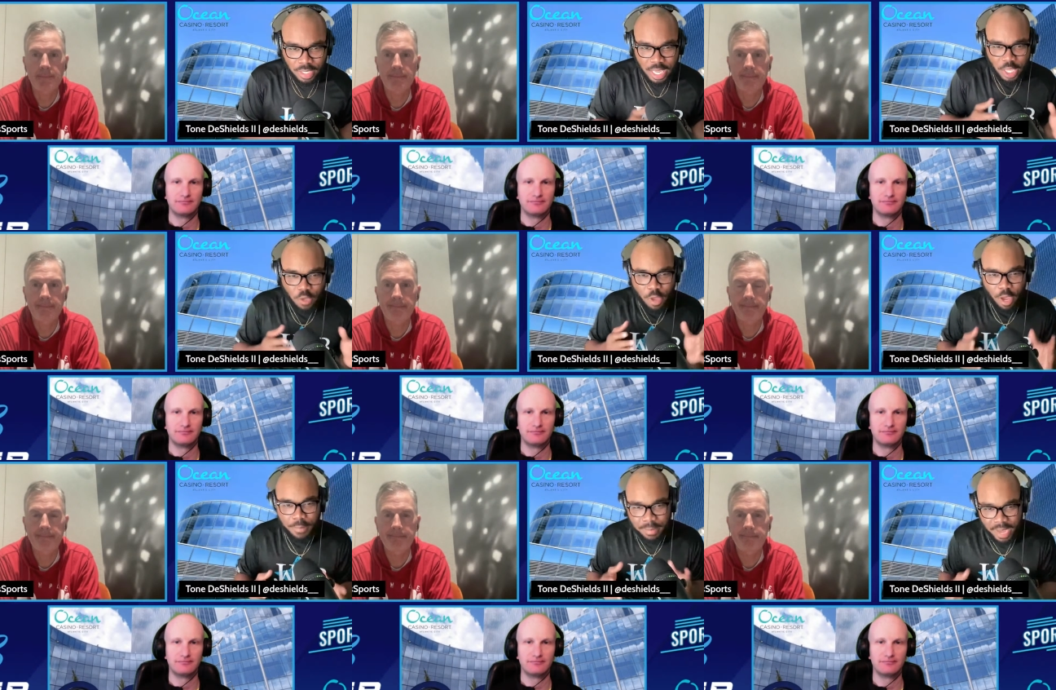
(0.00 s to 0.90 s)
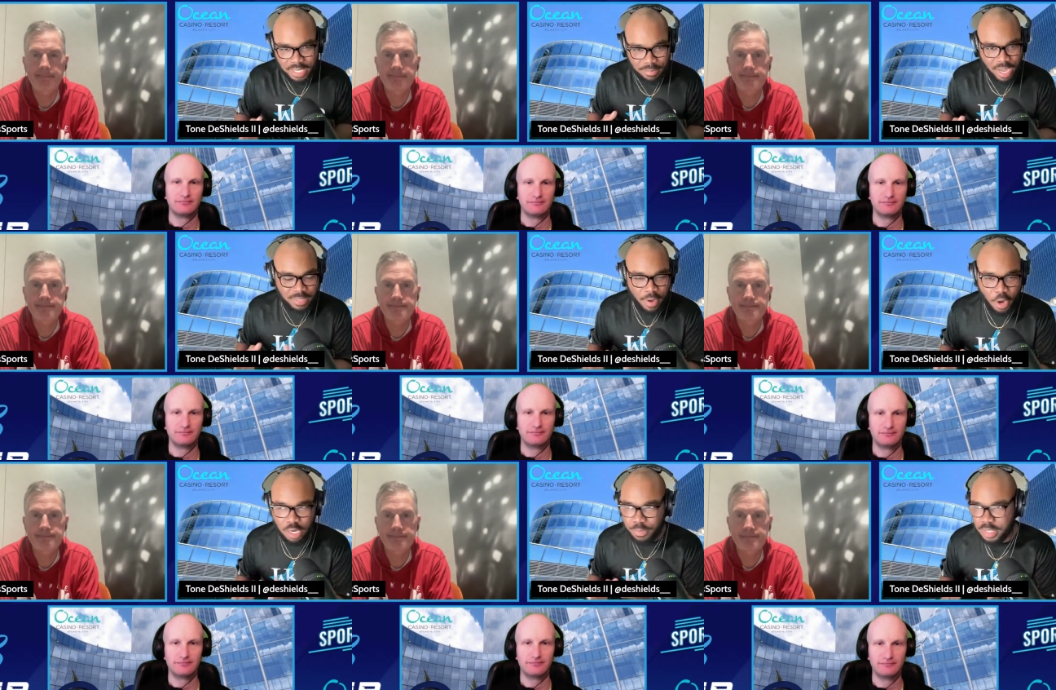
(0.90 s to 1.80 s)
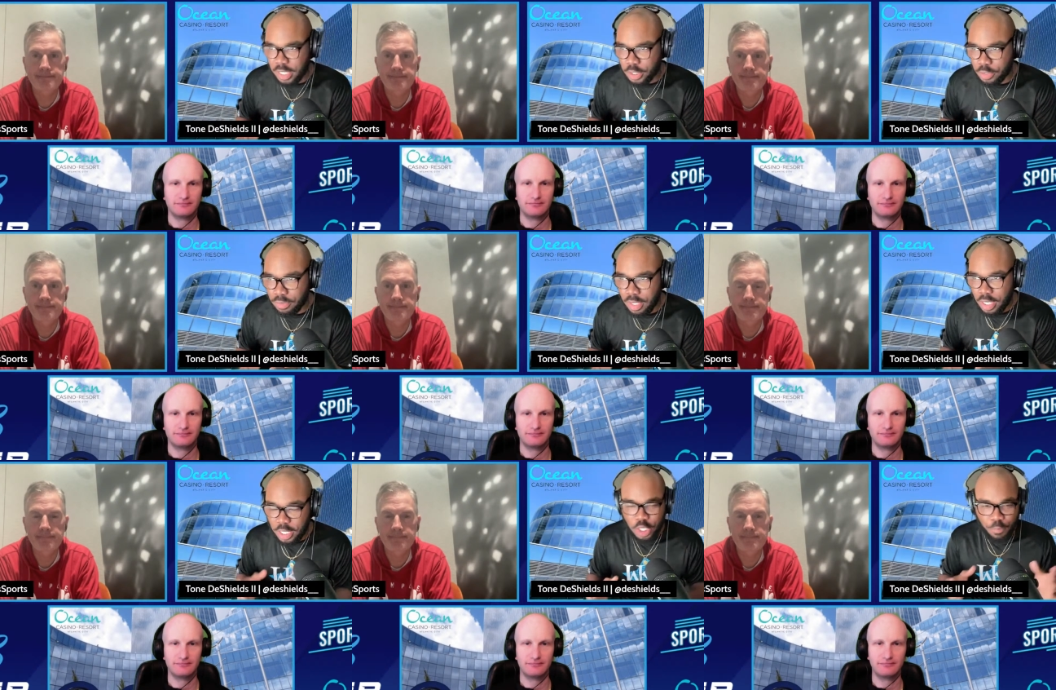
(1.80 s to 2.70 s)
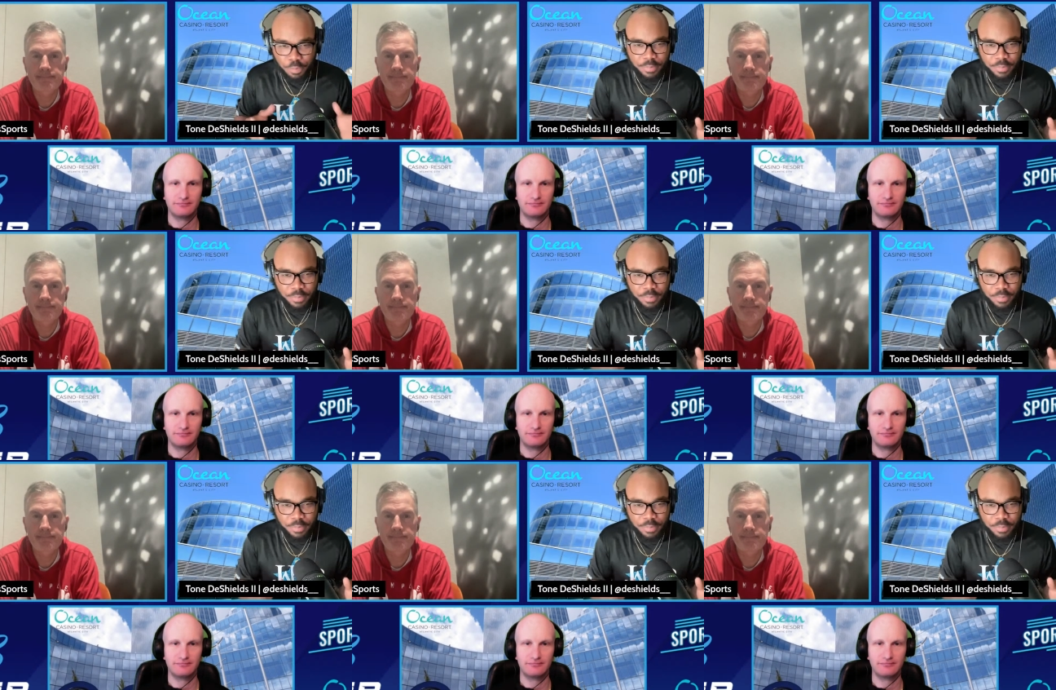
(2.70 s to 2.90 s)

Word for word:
Speaker 1: Can you help me maximize my earning potential? Can you